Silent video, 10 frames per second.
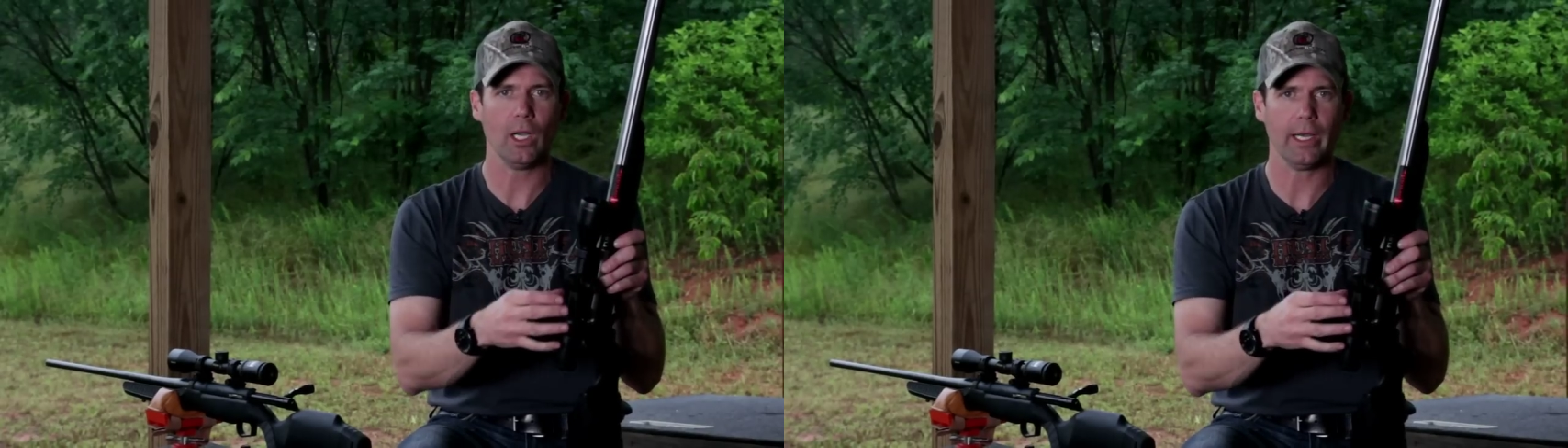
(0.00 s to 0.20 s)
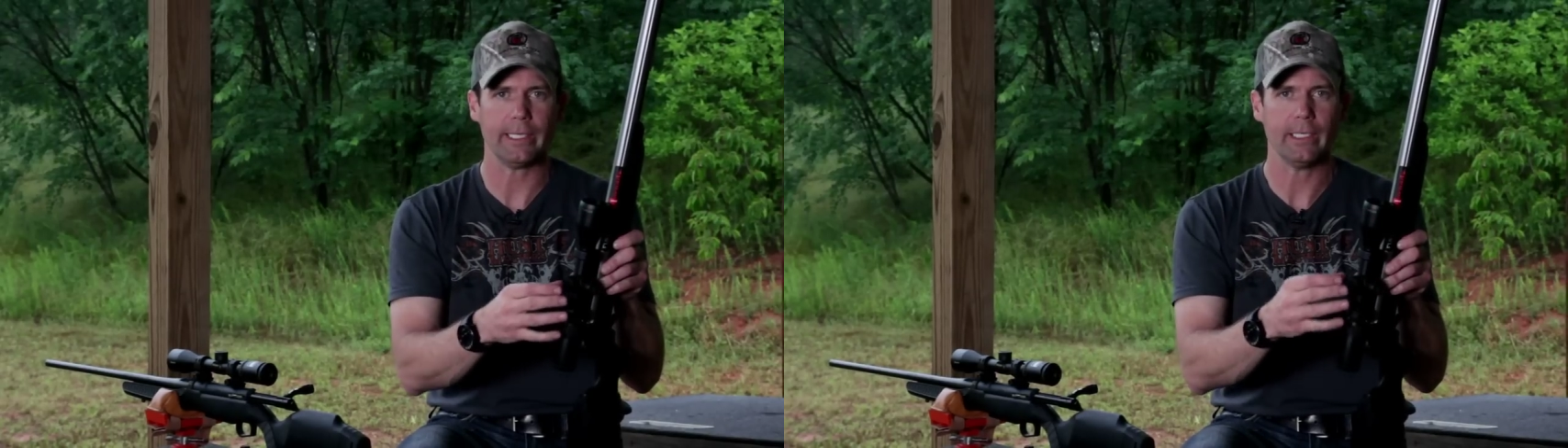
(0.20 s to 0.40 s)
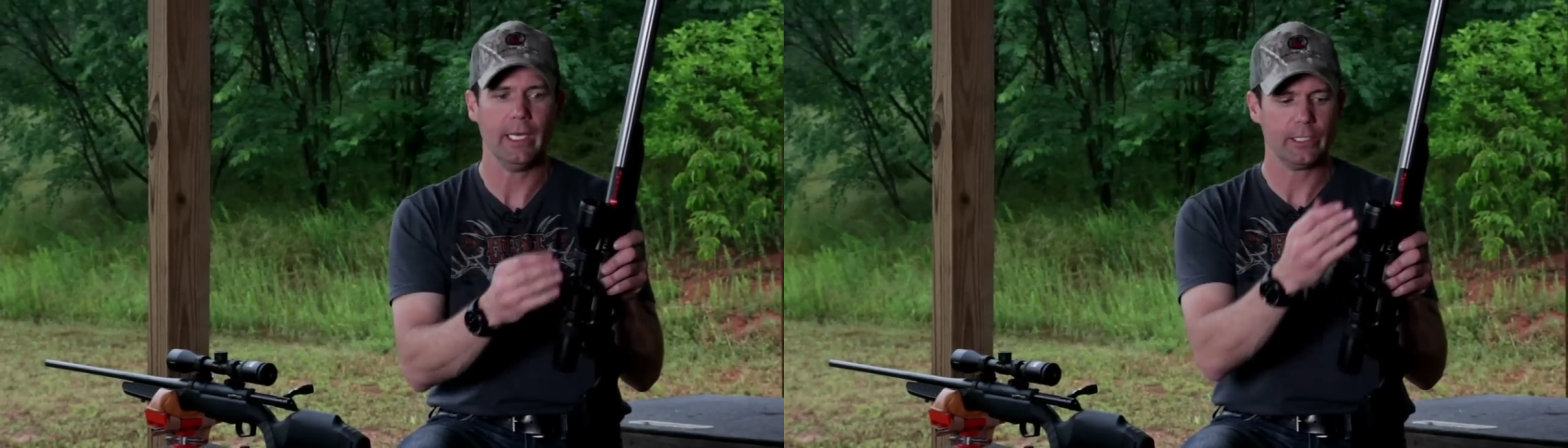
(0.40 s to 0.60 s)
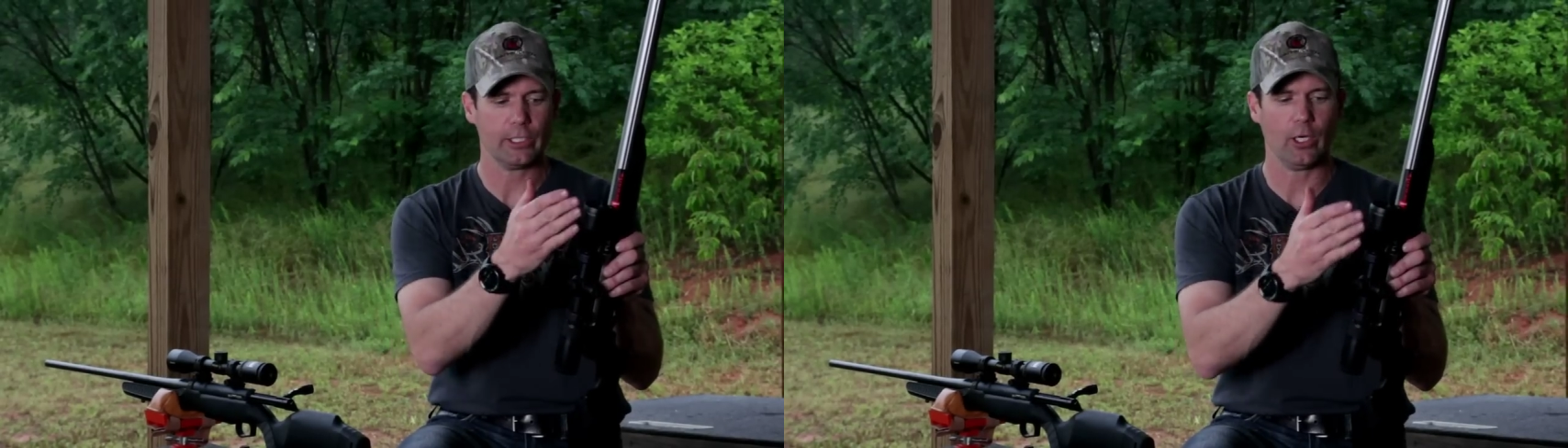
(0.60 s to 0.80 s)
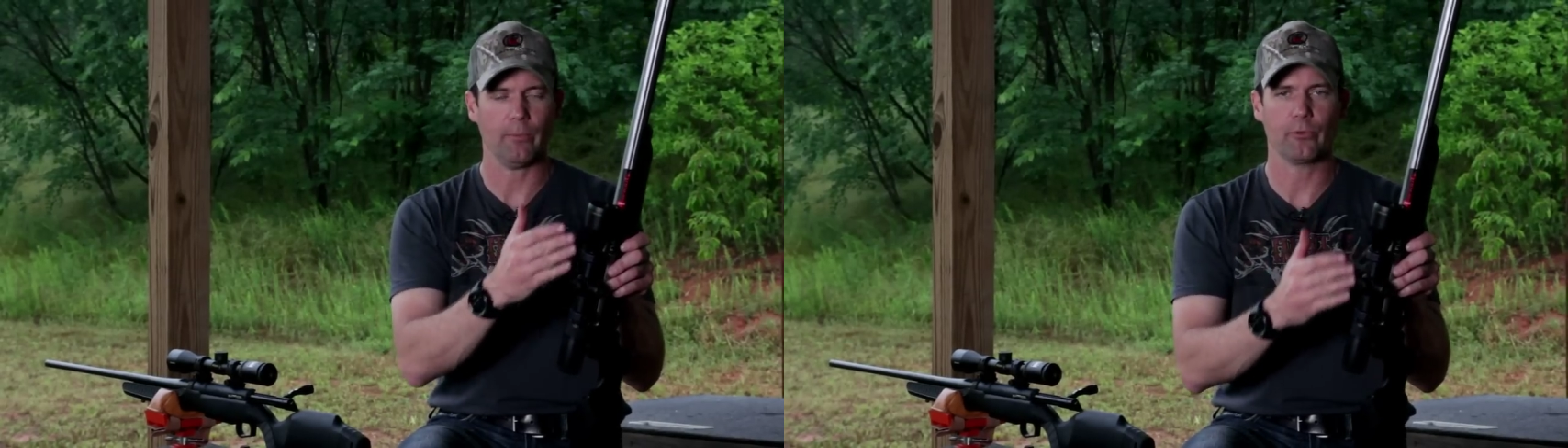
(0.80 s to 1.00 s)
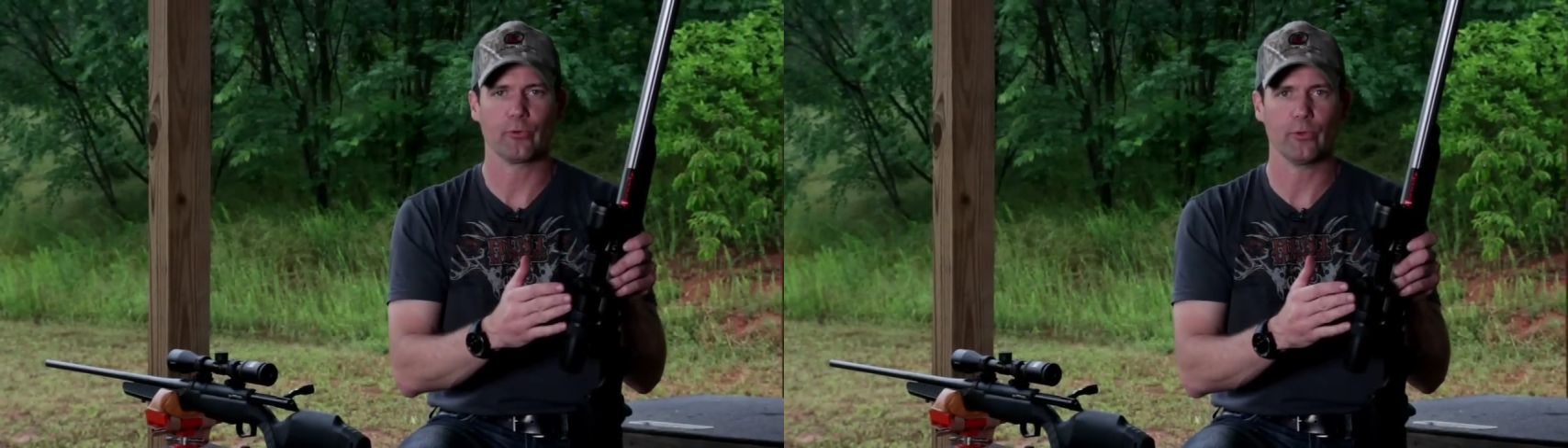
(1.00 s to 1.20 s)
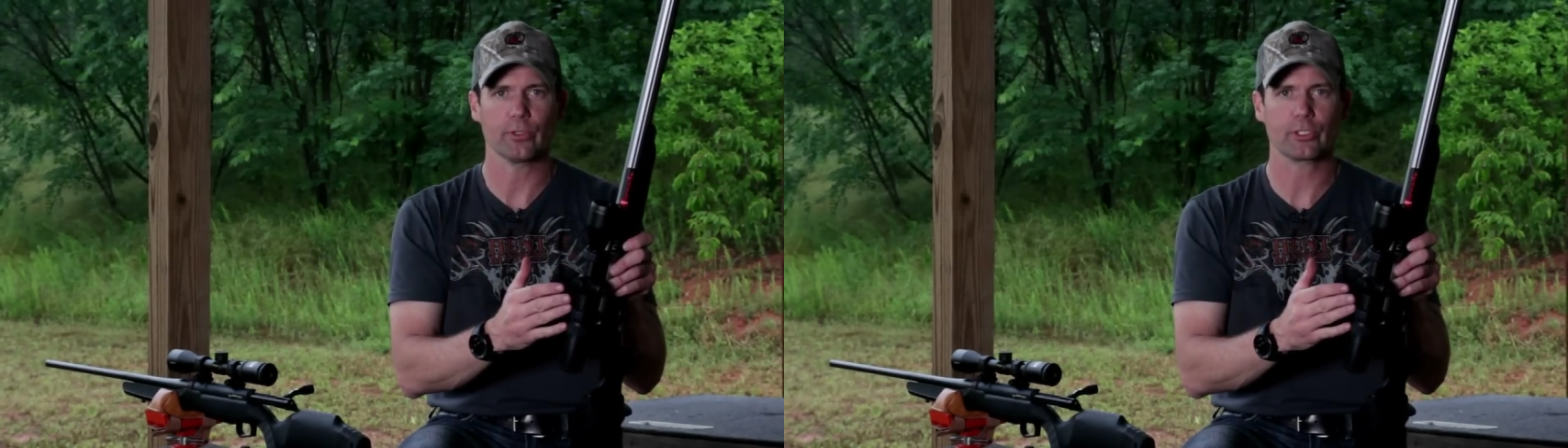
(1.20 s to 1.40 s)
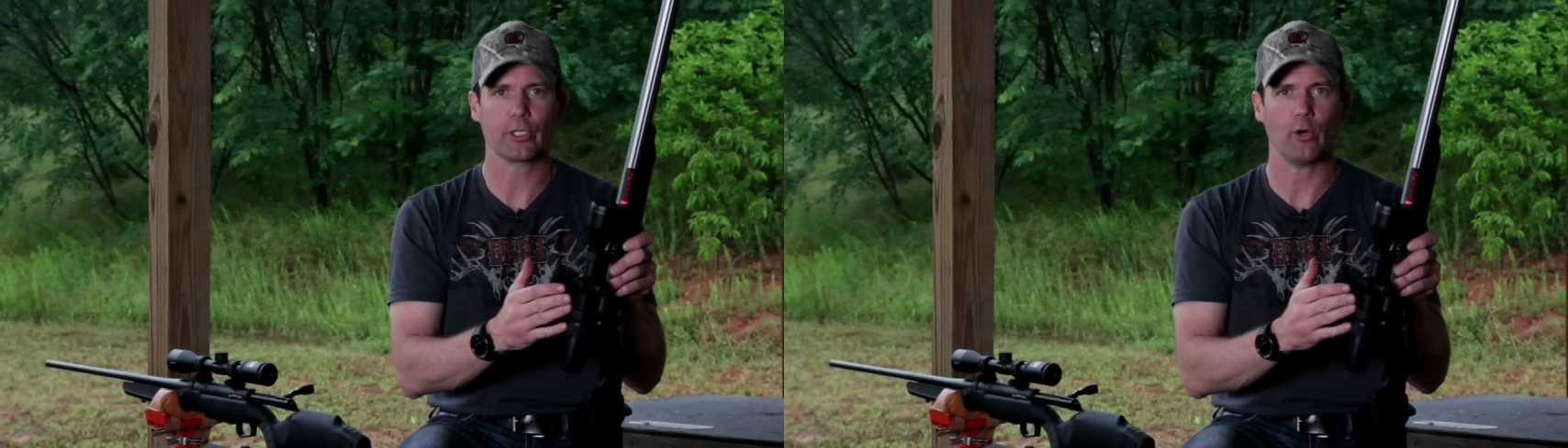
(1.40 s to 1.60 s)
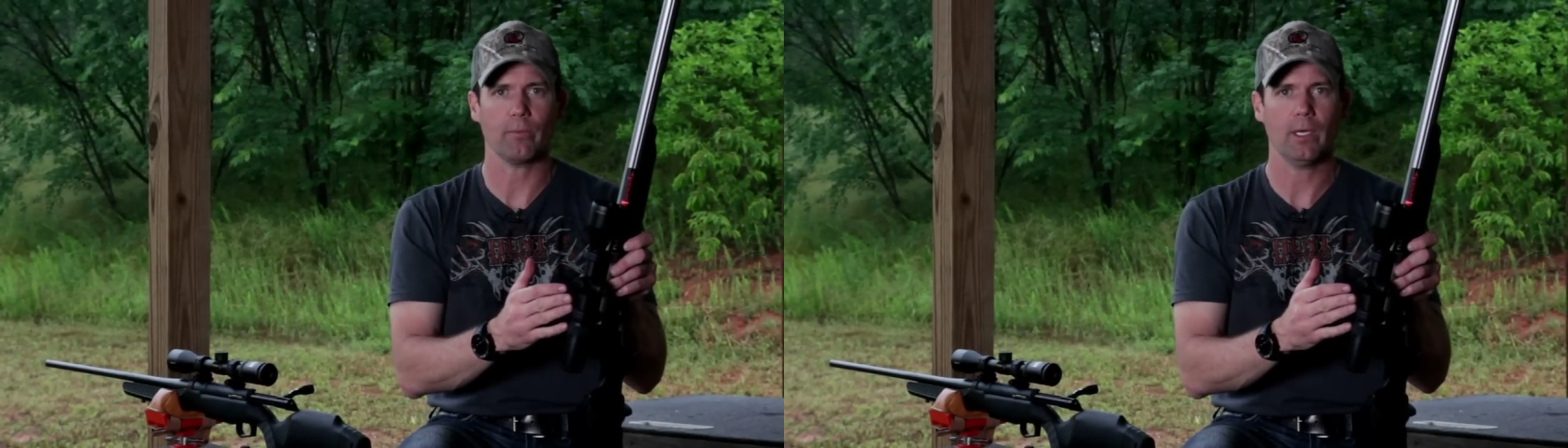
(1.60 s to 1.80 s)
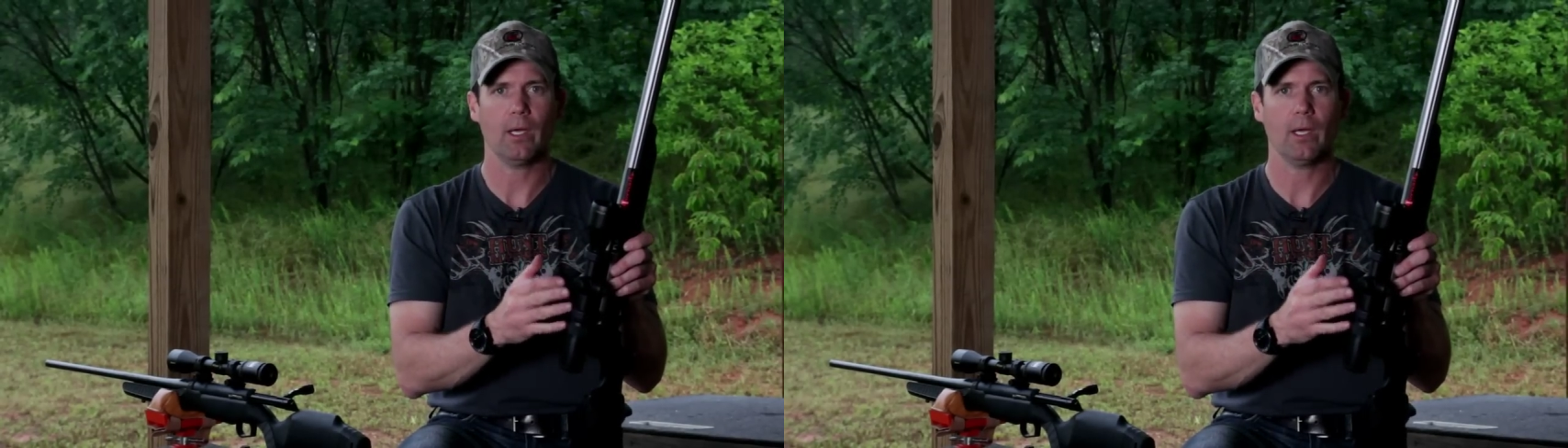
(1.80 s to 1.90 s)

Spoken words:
light to come through the scope.